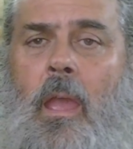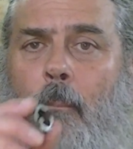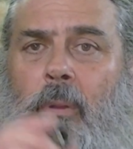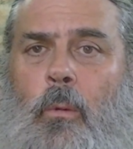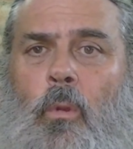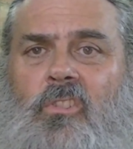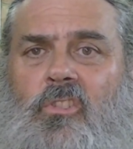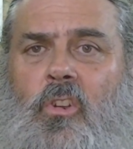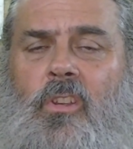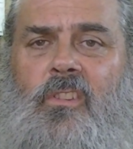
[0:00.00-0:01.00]
But I want to
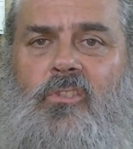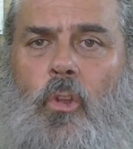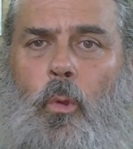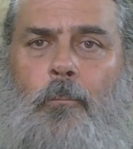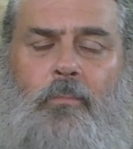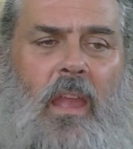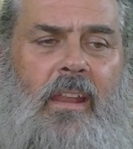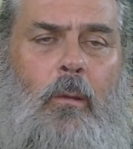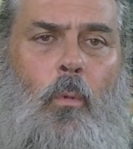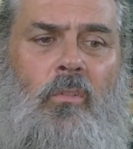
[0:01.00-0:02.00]
show you this tool, and
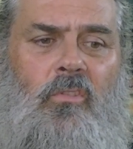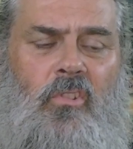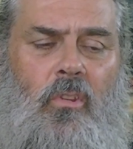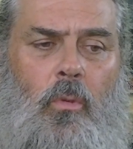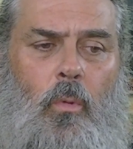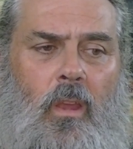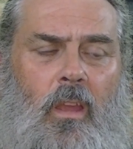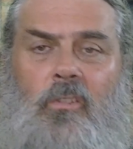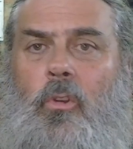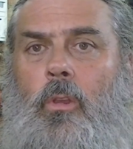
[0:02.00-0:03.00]
I want to
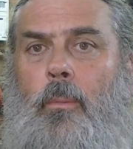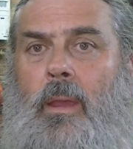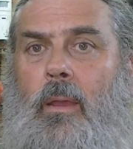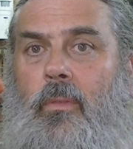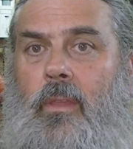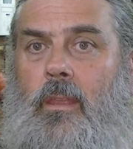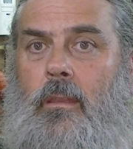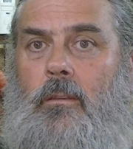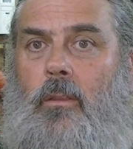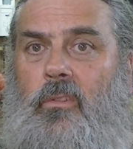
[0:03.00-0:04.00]
talk about the
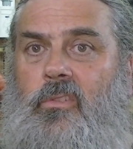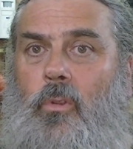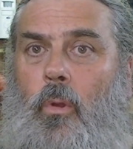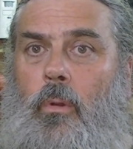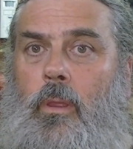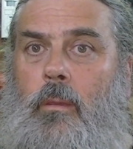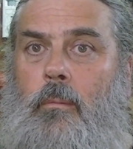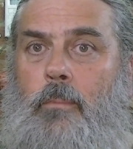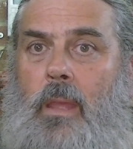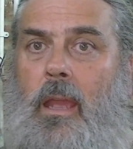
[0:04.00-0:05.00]
little story
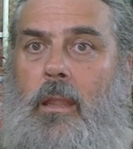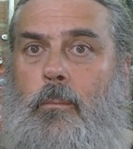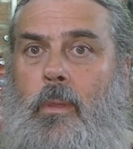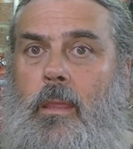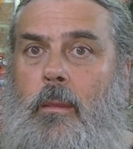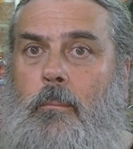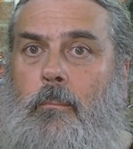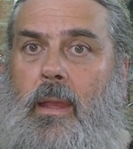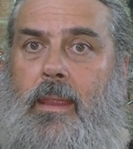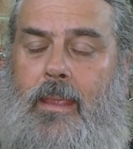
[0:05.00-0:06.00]
behind me
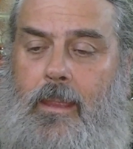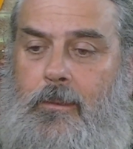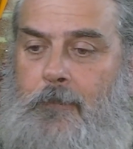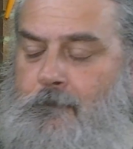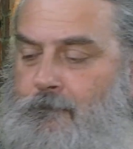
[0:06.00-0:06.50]
buying it.